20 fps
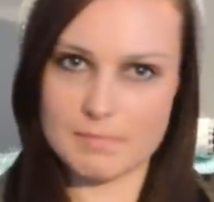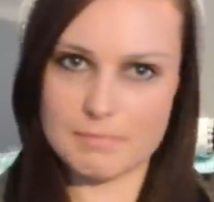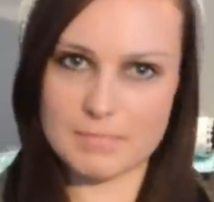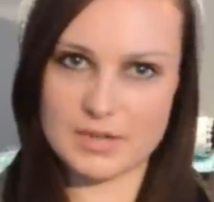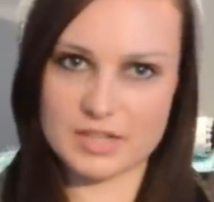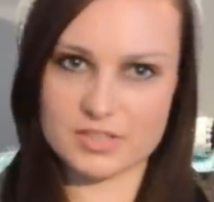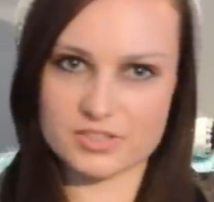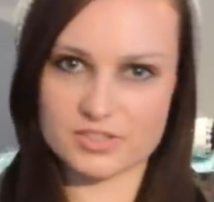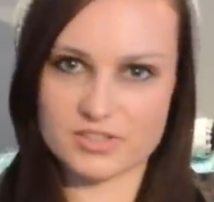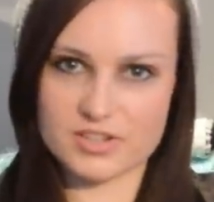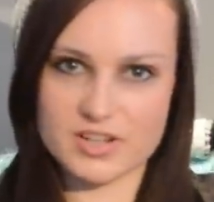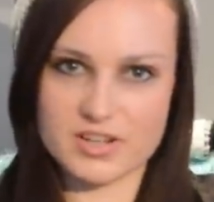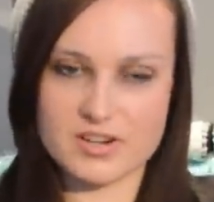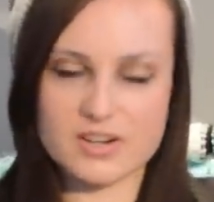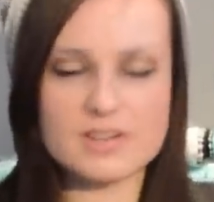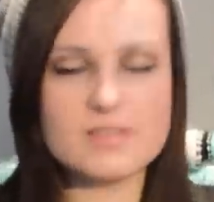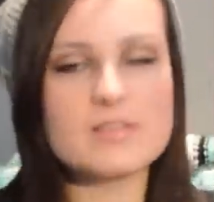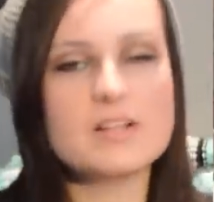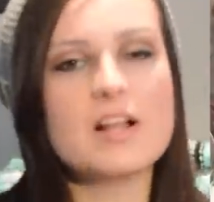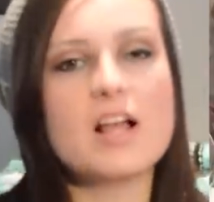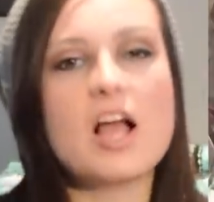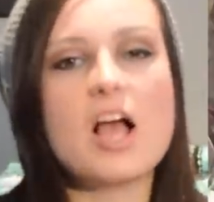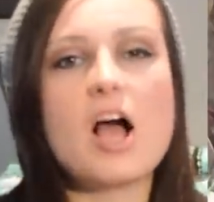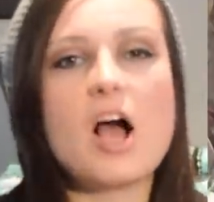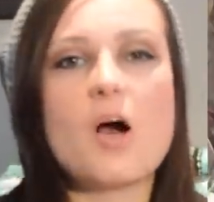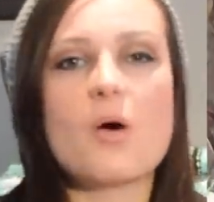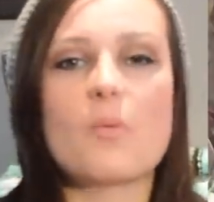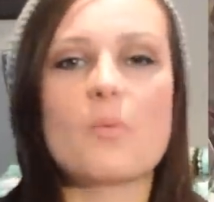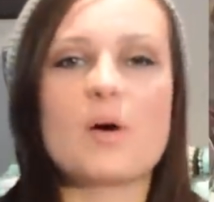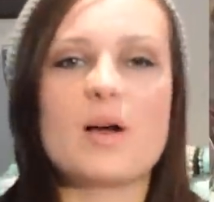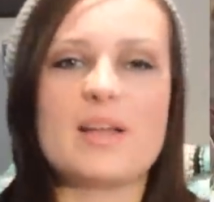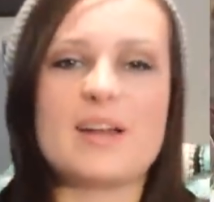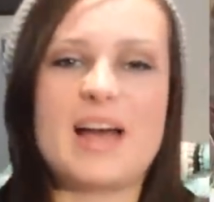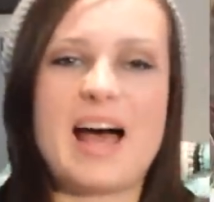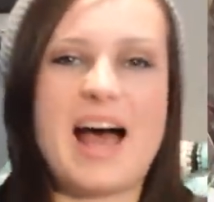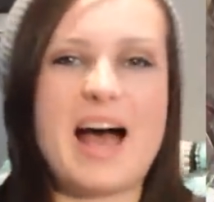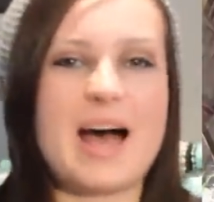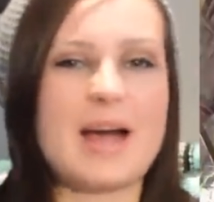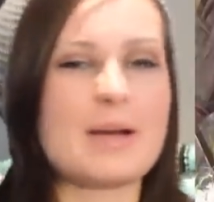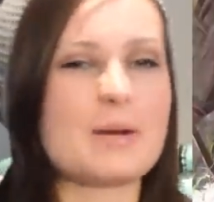picture here, when
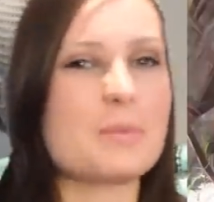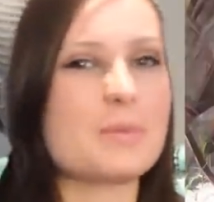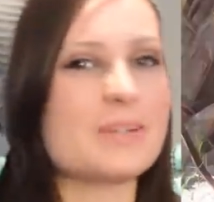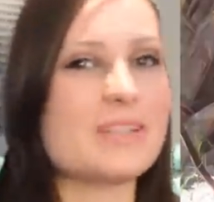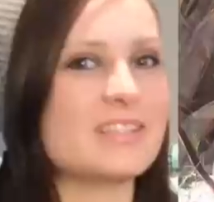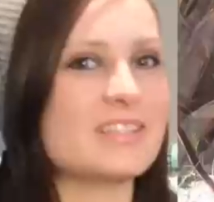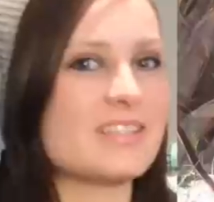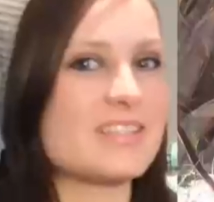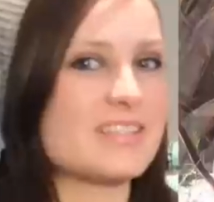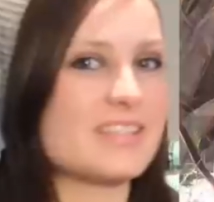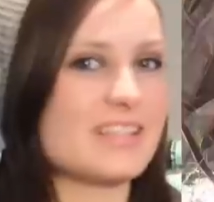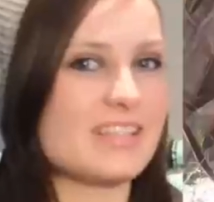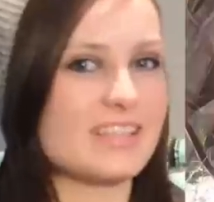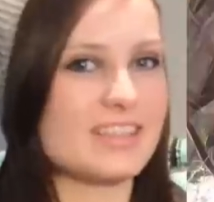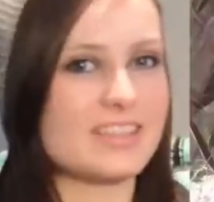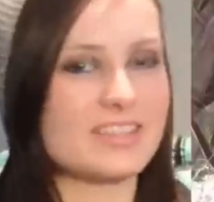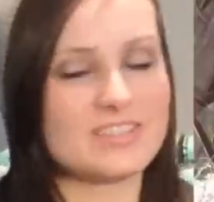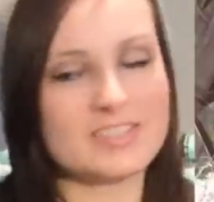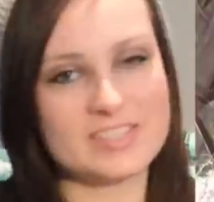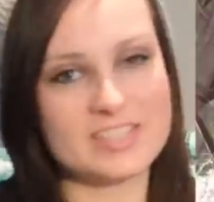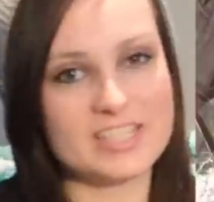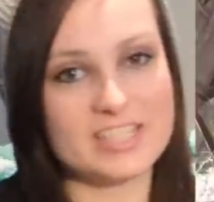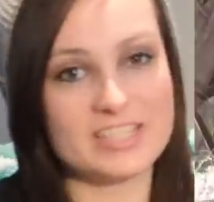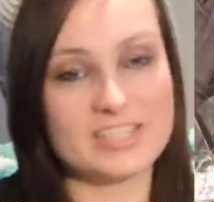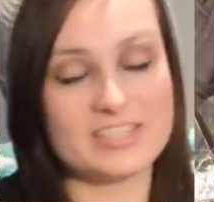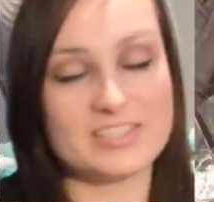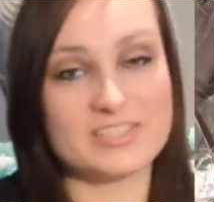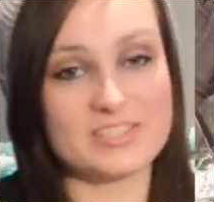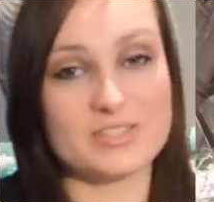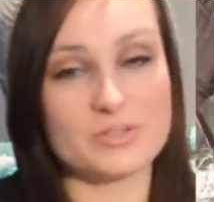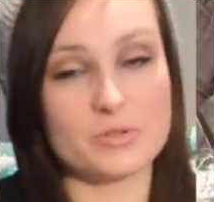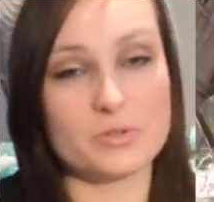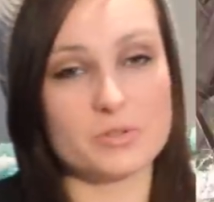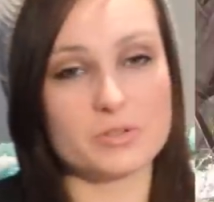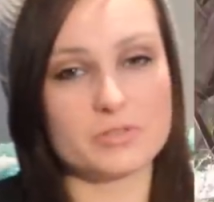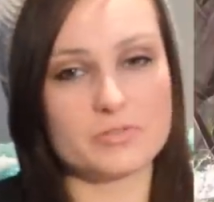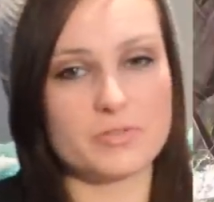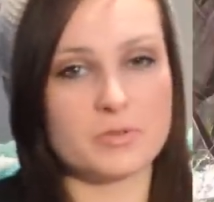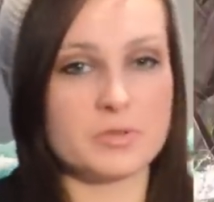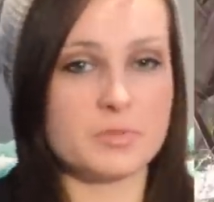I was thirteen years
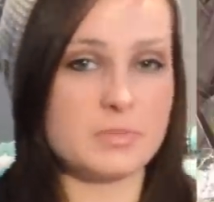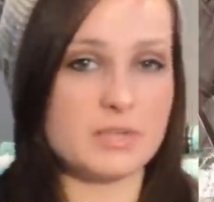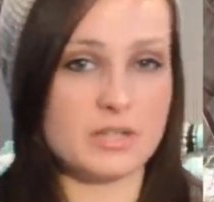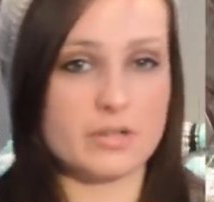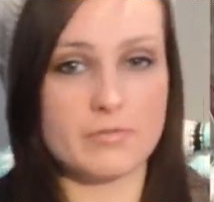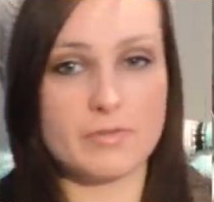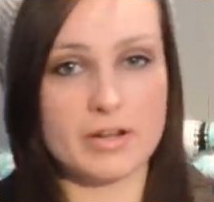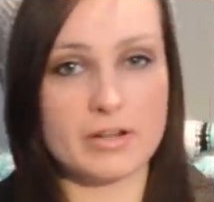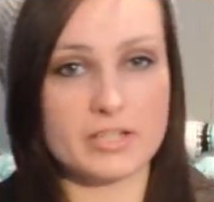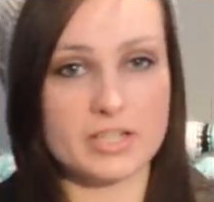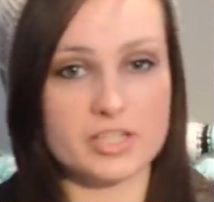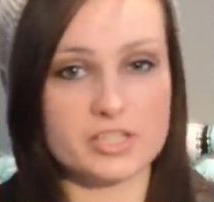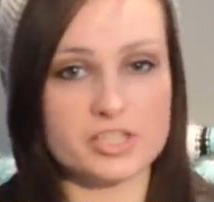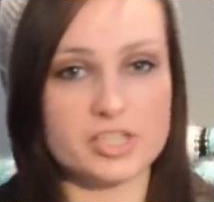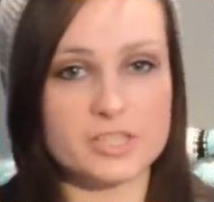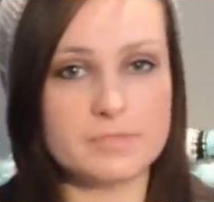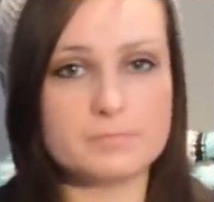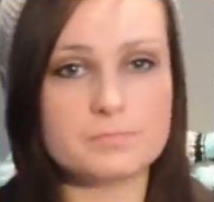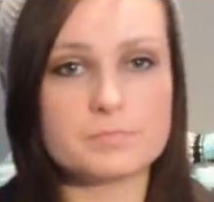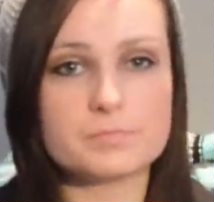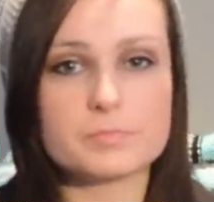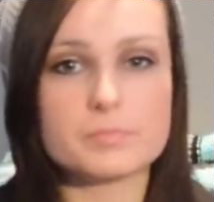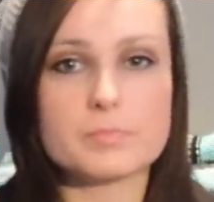old from the Mira Foundation.